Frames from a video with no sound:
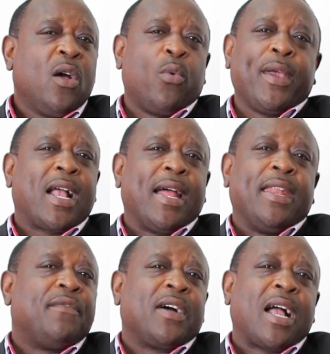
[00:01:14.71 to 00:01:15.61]
we
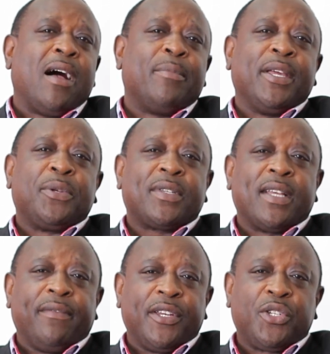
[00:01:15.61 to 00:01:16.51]
can never come into
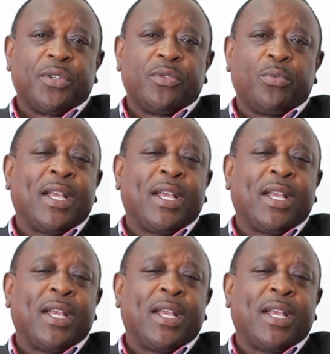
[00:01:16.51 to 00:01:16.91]
salvation.